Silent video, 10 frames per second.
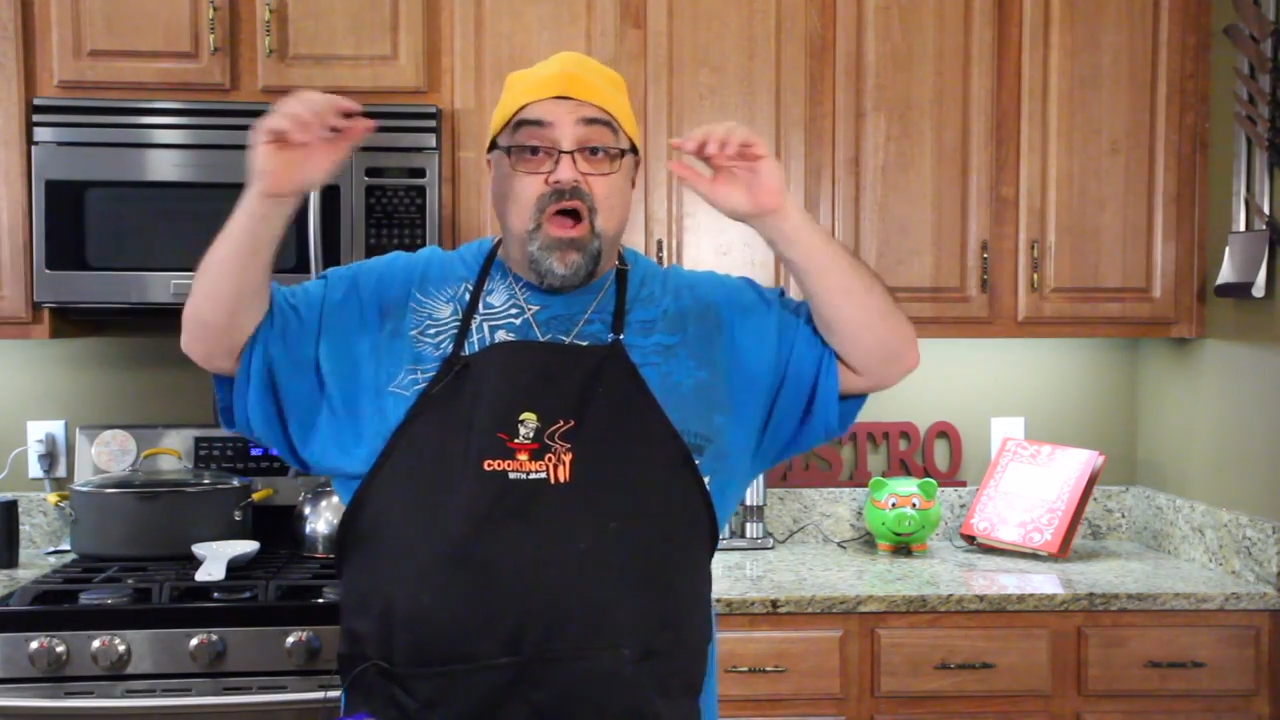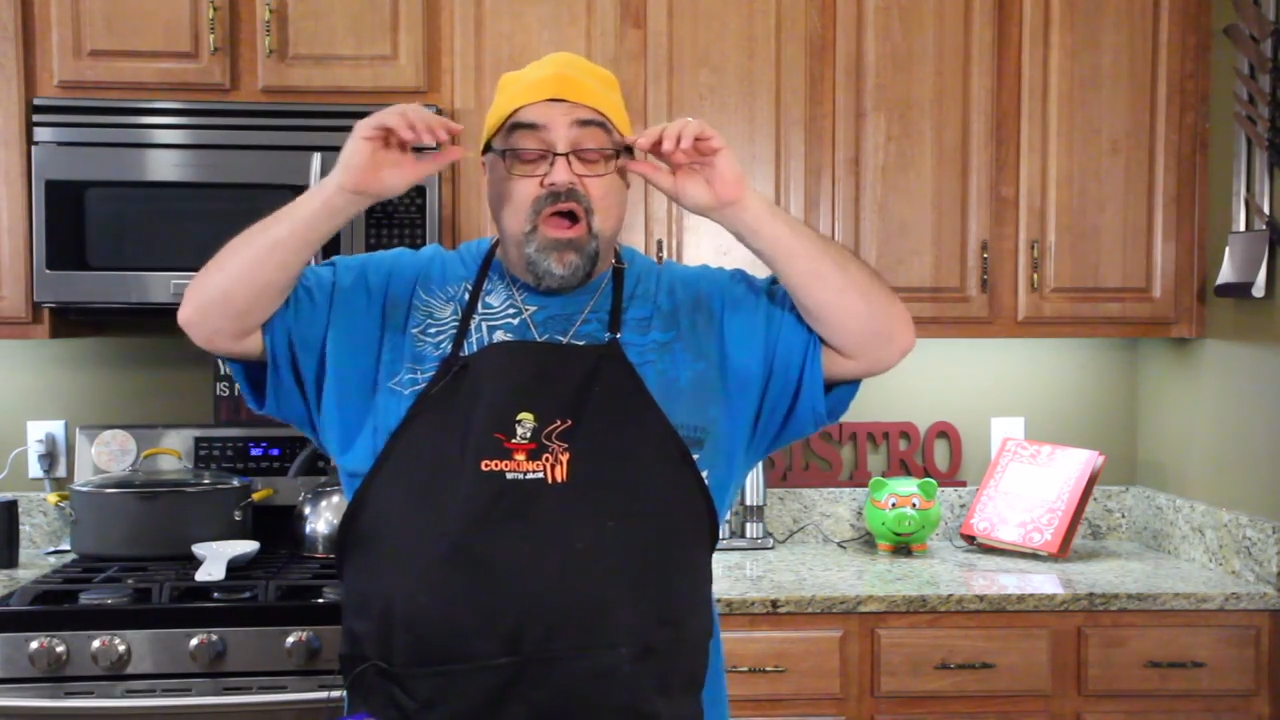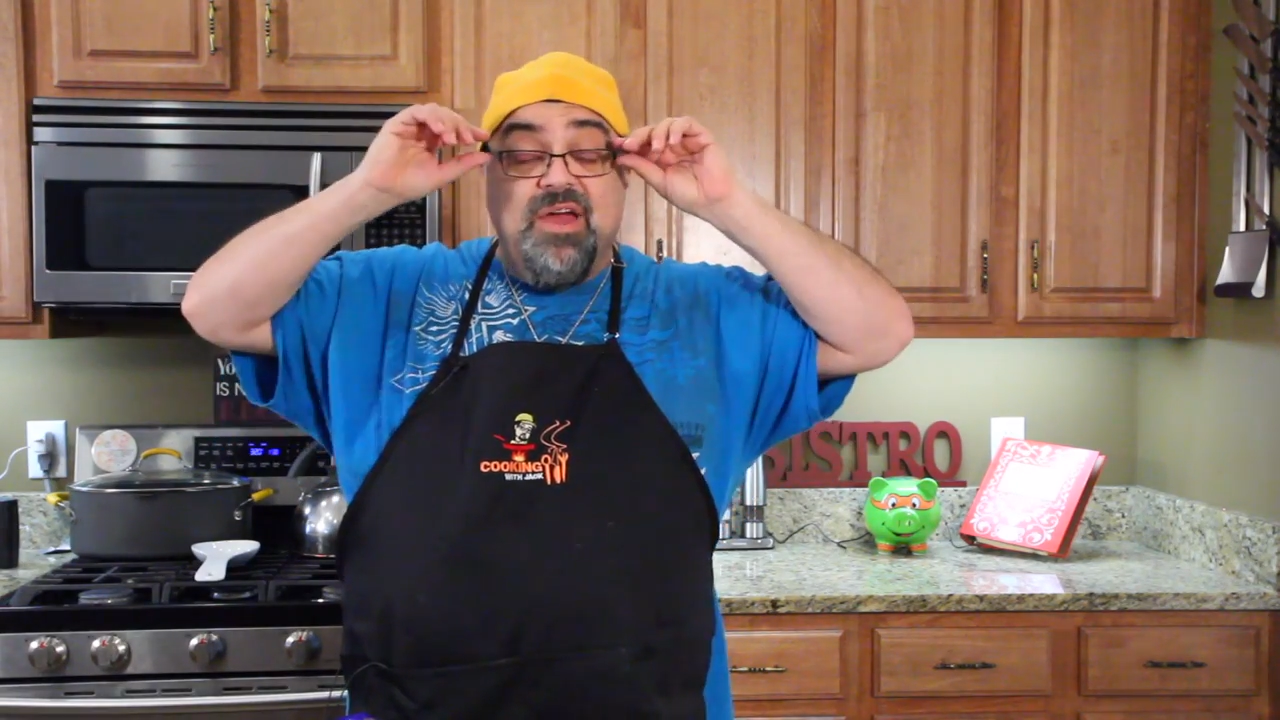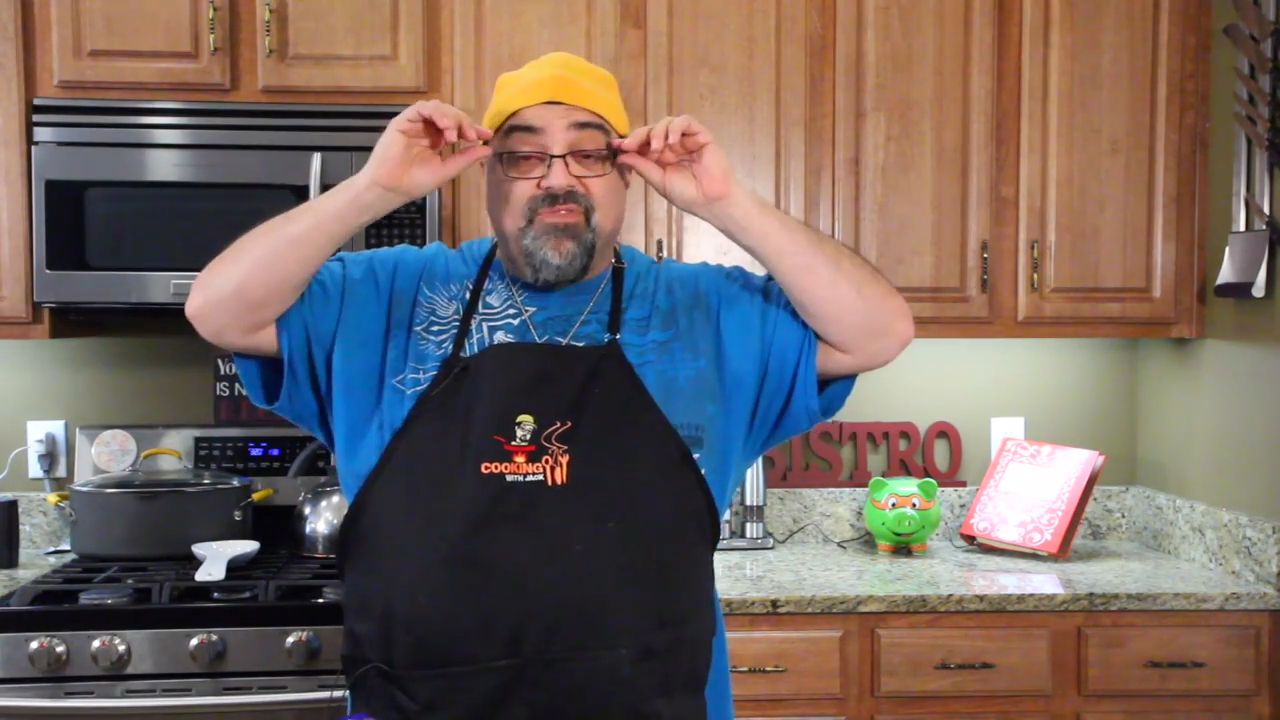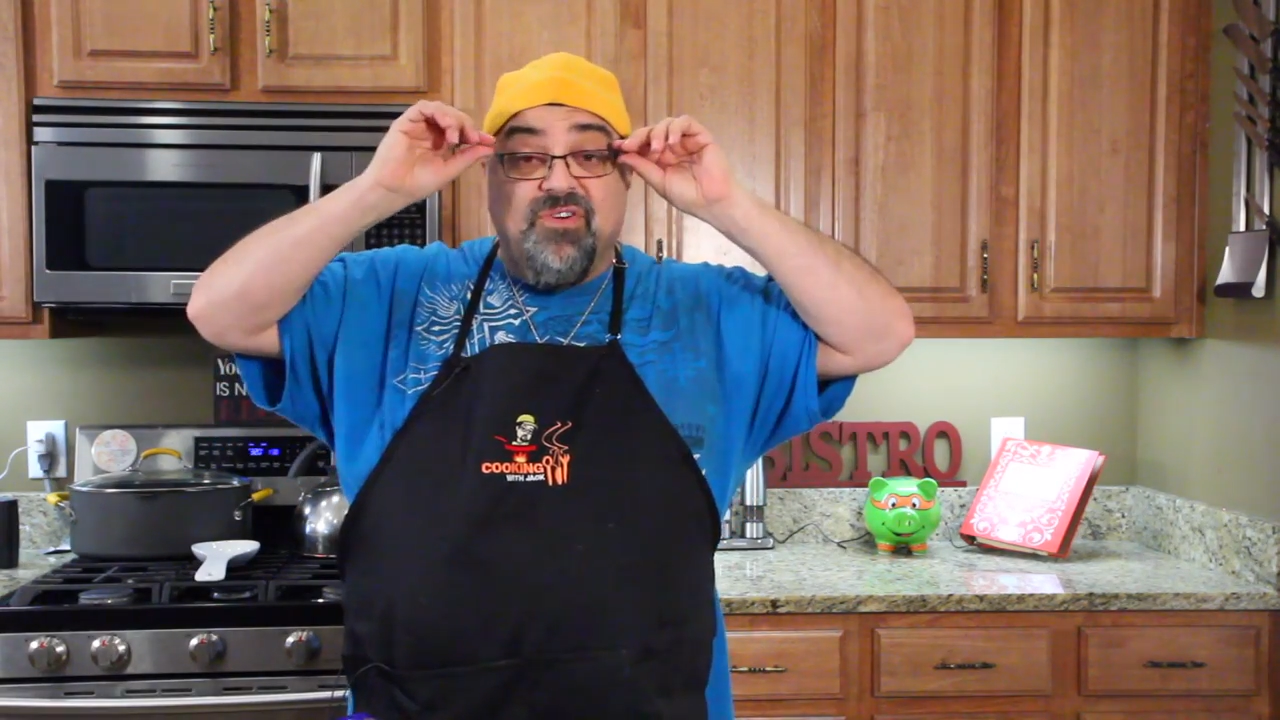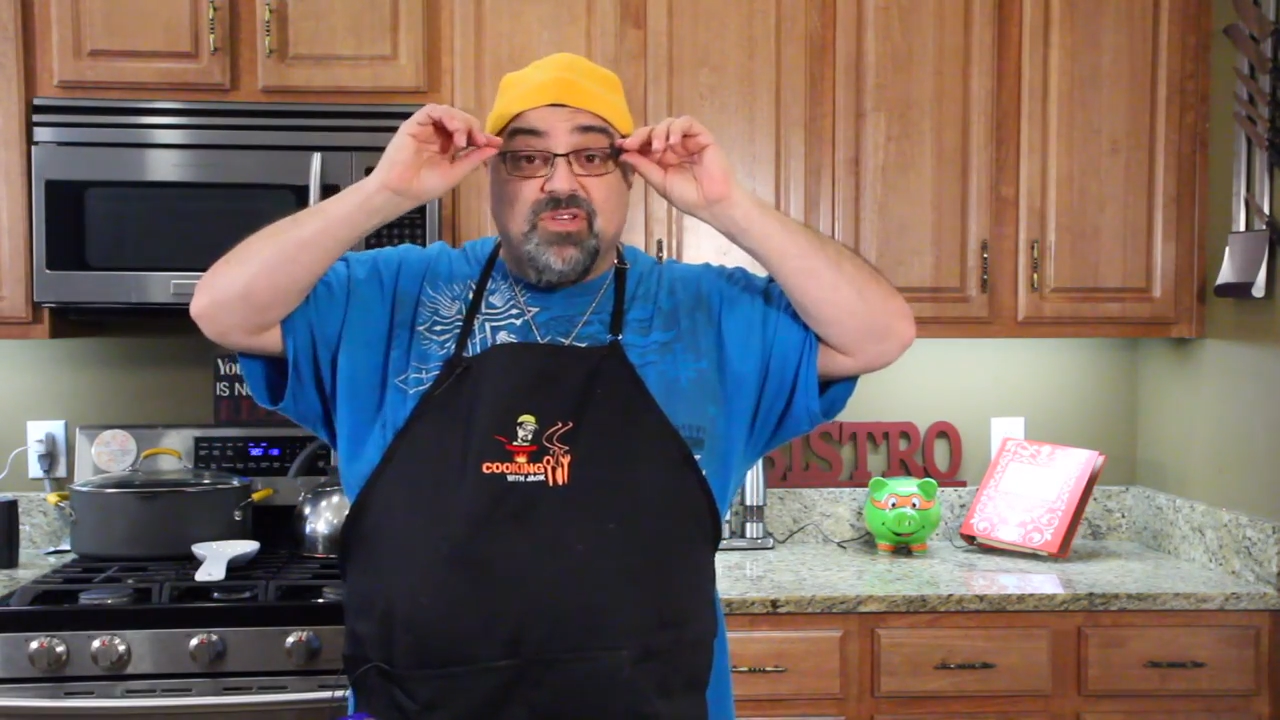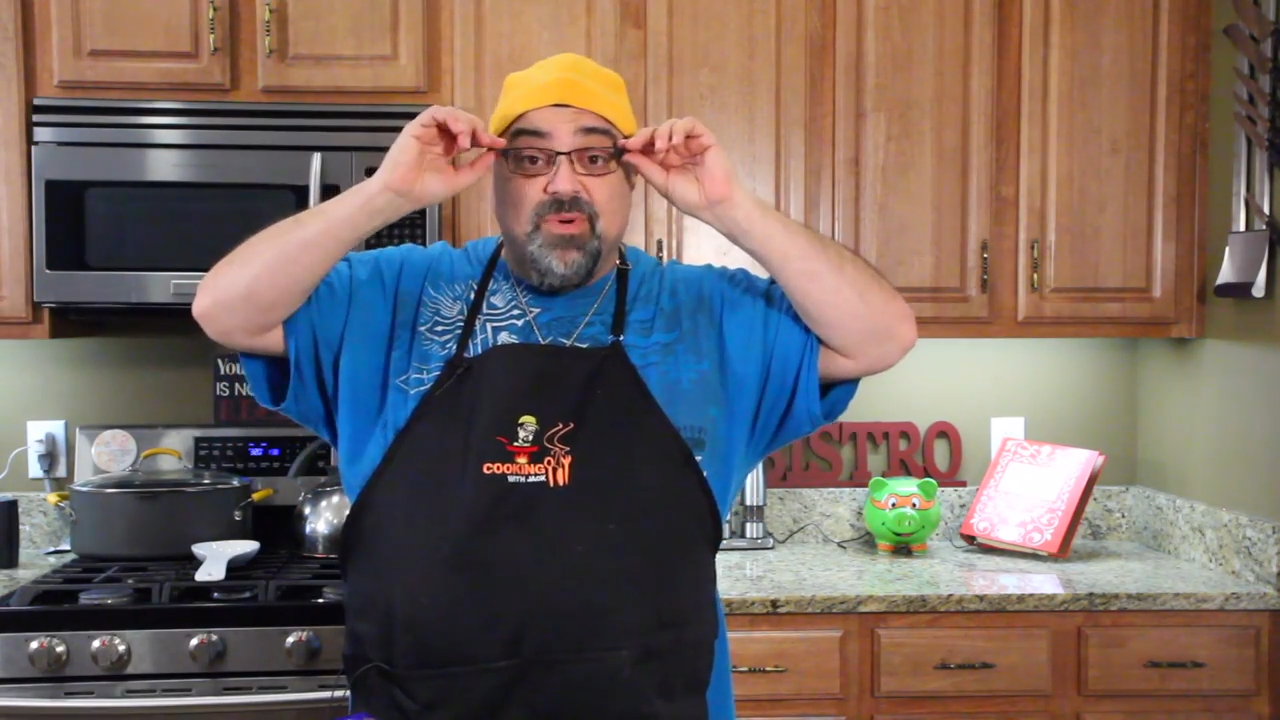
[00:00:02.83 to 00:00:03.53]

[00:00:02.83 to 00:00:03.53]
All right, first I